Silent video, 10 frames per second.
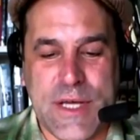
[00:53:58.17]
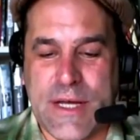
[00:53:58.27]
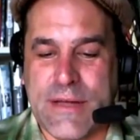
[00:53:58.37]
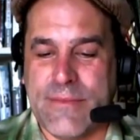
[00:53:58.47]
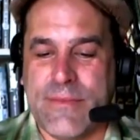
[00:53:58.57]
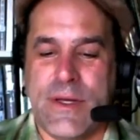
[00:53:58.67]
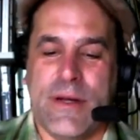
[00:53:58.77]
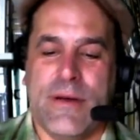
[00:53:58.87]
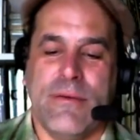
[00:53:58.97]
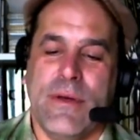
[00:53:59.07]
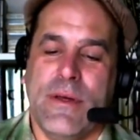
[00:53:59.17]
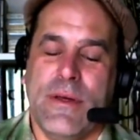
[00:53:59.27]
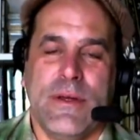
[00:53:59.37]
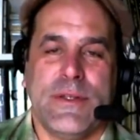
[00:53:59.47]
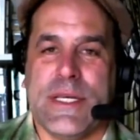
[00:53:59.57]
gen, you know,
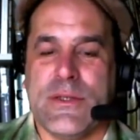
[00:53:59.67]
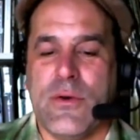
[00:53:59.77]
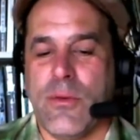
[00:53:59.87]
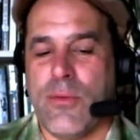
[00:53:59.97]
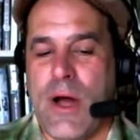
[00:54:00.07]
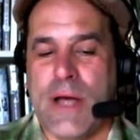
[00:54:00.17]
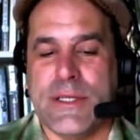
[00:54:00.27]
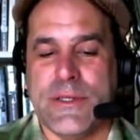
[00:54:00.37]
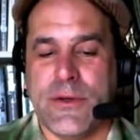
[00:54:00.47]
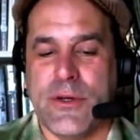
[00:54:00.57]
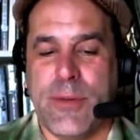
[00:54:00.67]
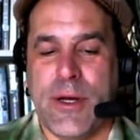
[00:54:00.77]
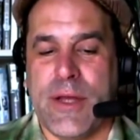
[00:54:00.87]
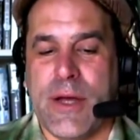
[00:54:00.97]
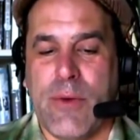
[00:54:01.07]
6-core processor going to be
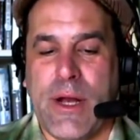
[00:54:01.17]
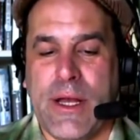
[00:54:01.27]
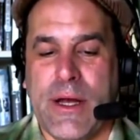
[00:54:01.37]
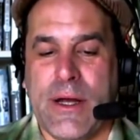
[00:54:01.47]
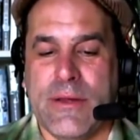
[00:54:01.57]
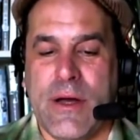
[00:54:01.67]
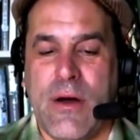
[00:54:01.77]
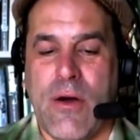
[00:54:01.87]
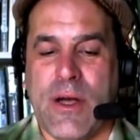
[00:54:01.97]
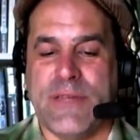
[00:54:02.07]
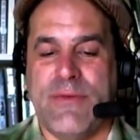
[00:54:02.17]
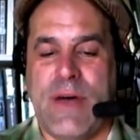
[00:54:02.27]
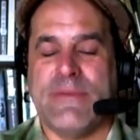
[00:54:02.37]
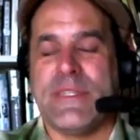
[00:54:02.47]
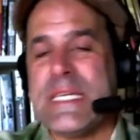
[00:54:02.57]
on that Radeon RTX
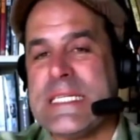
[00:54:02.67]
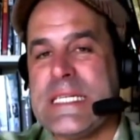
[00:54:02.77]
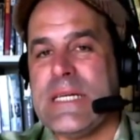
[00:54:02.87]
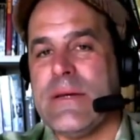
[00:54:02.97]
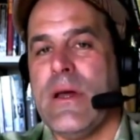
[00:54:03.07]
2060,